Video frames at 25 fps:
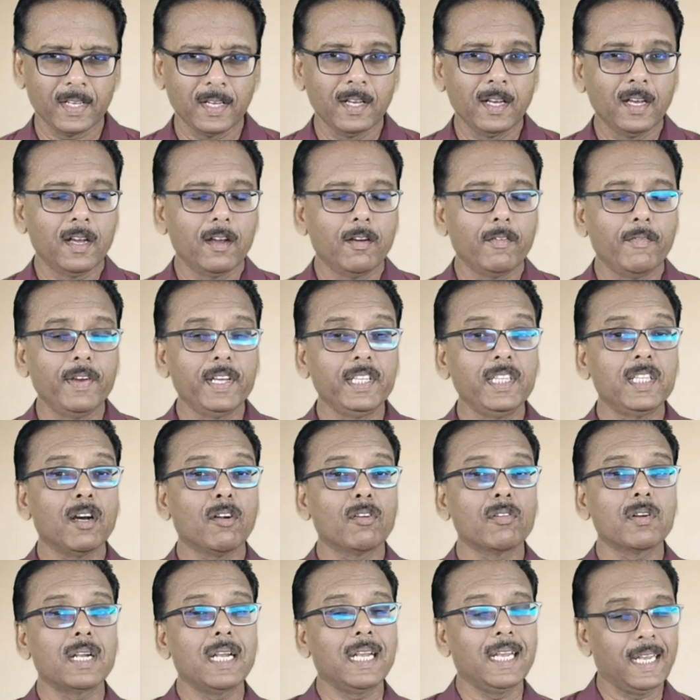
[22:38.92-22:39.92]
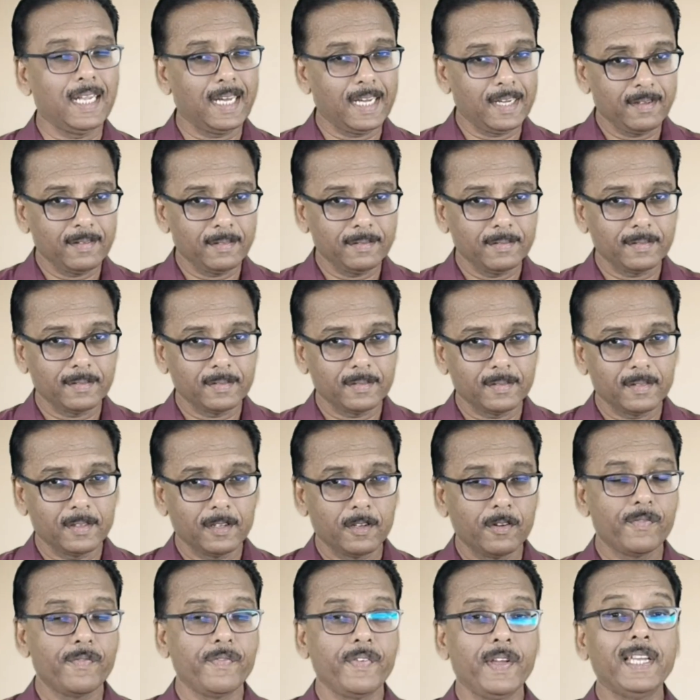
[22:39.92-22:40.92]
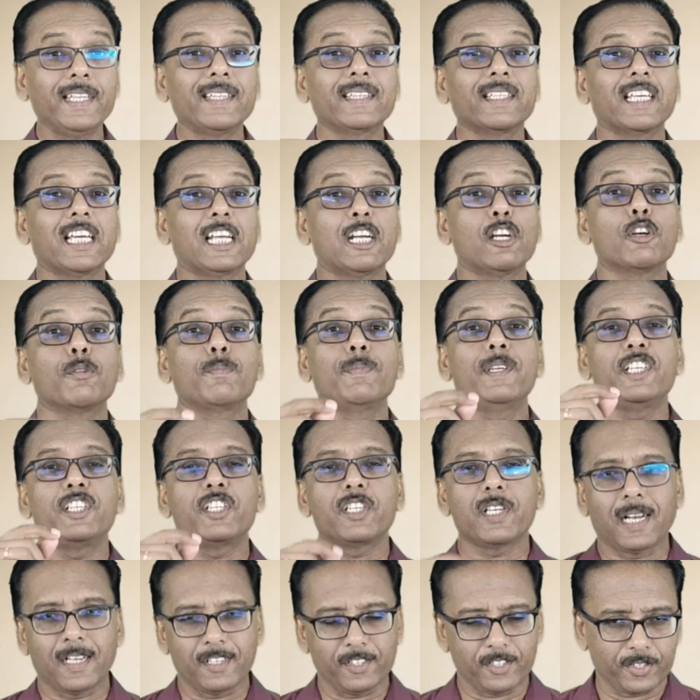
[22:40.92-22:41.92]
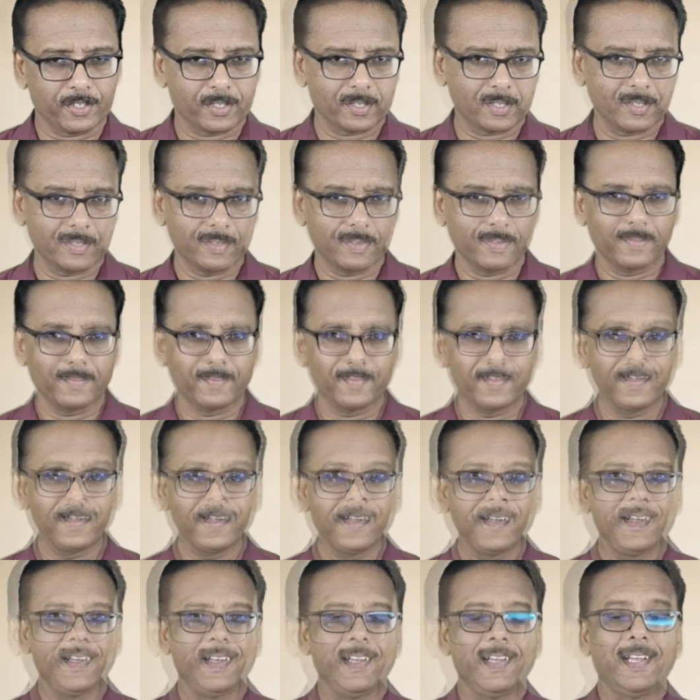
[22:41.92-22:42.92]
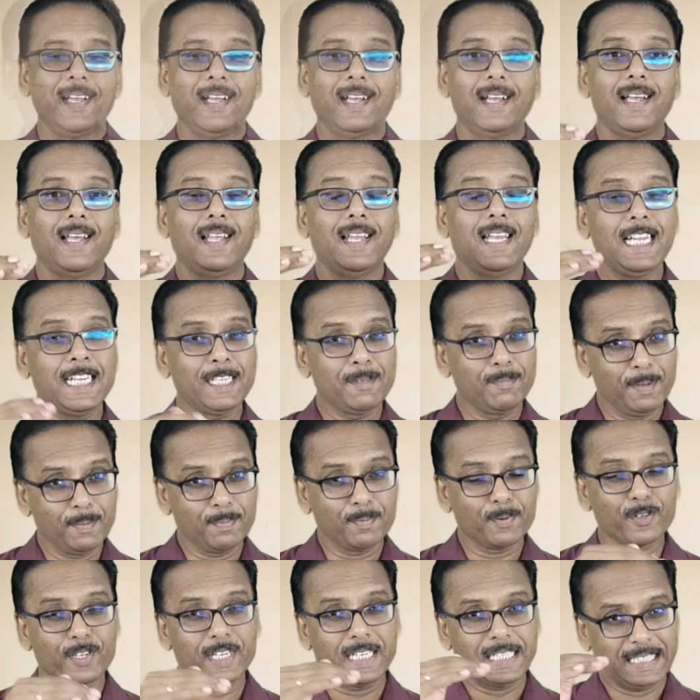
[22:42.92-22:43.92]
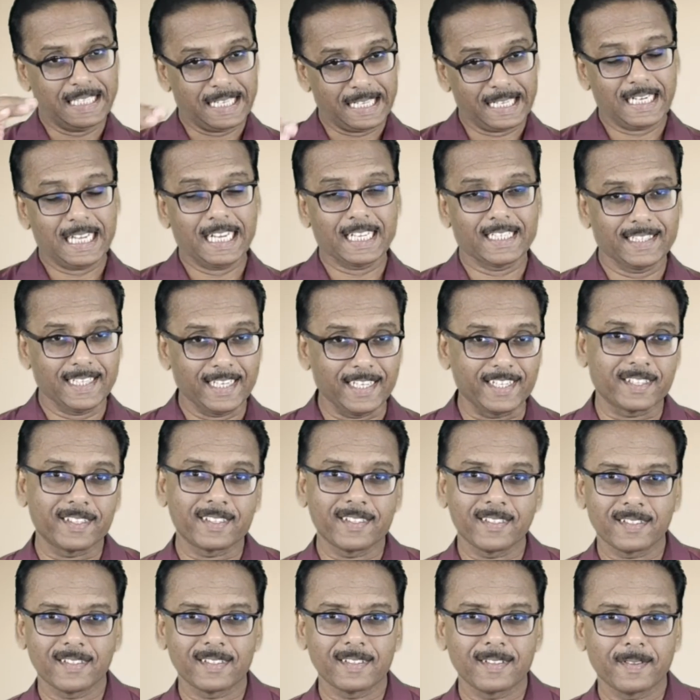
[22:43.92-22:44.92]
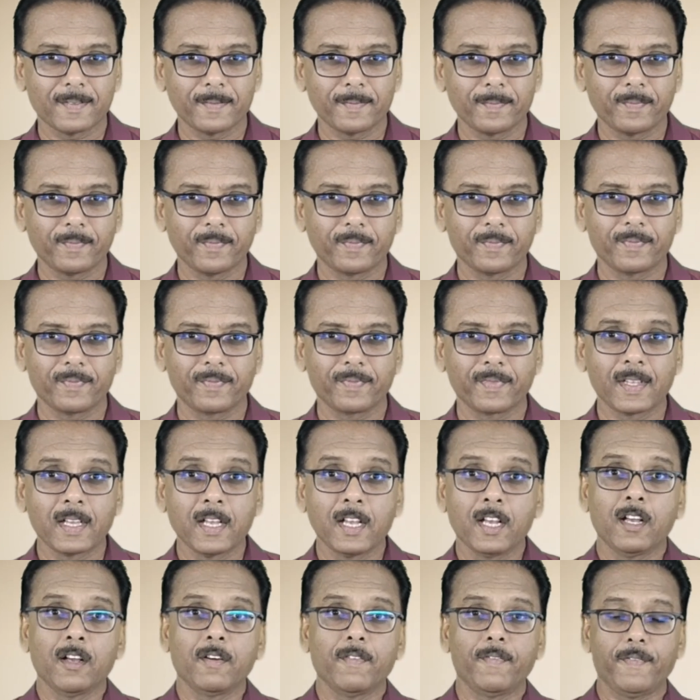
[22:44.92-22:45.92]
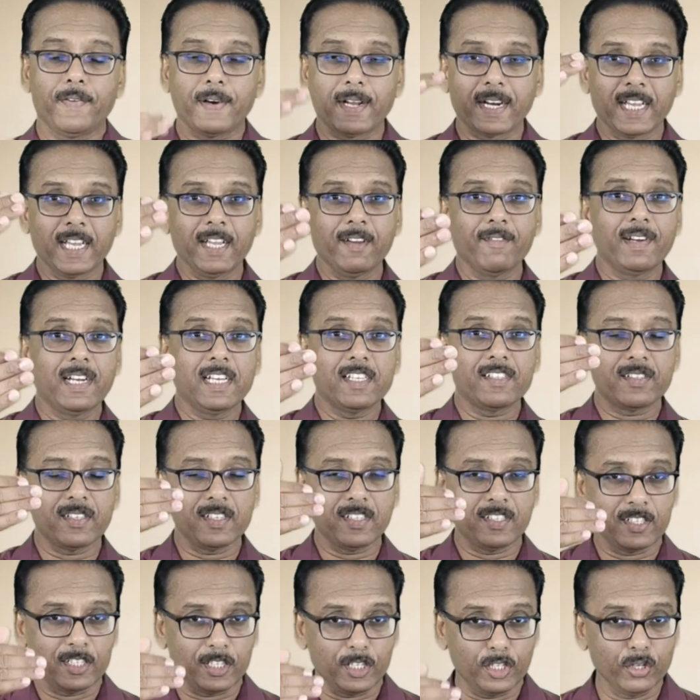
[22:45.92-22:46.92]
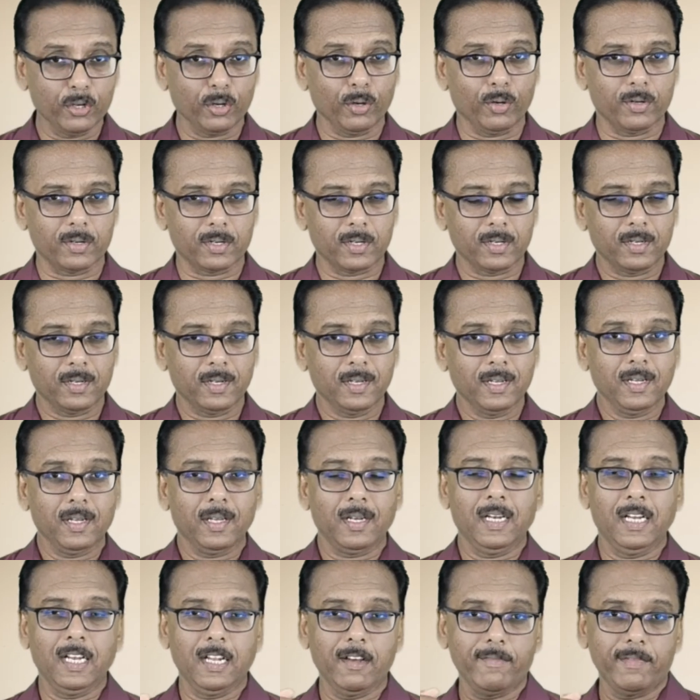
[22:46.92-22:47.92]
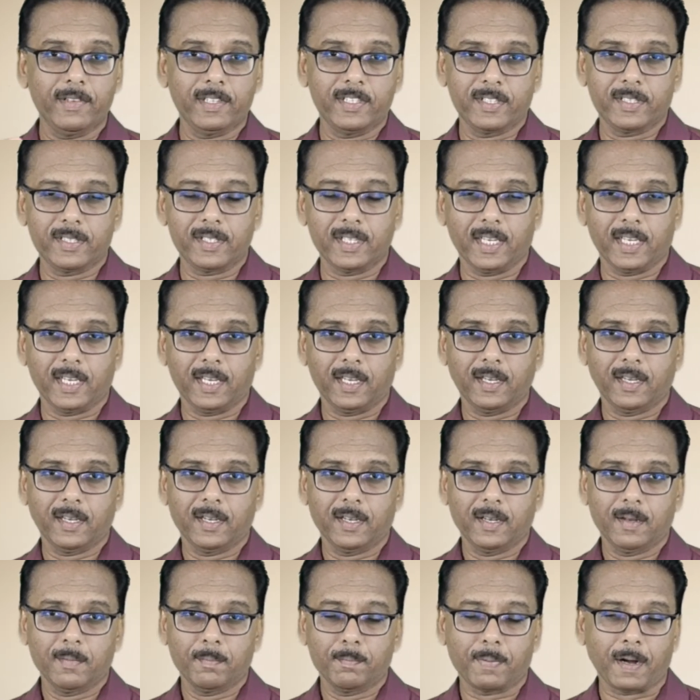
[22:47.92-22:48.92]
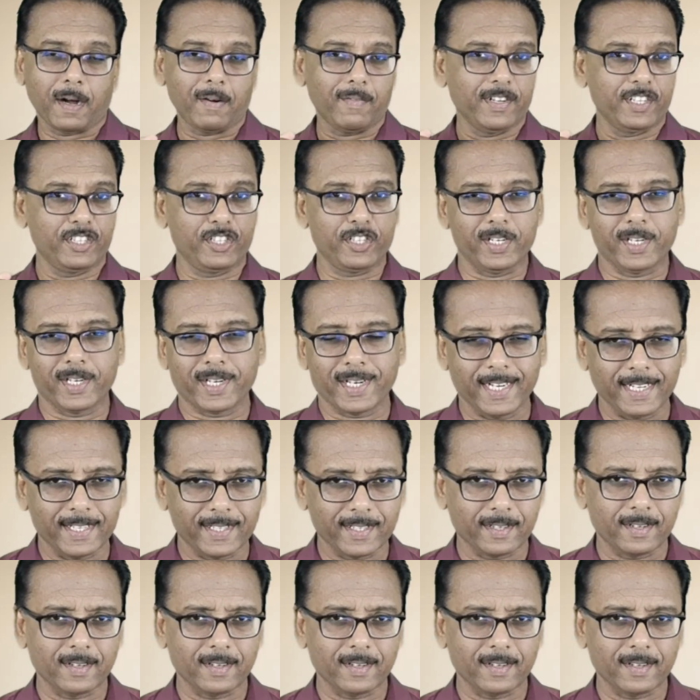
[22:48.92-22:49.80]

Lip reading: Without love, faith cannot be charged. Let me put it like this. Forgiveness is the door. Love is the power generator.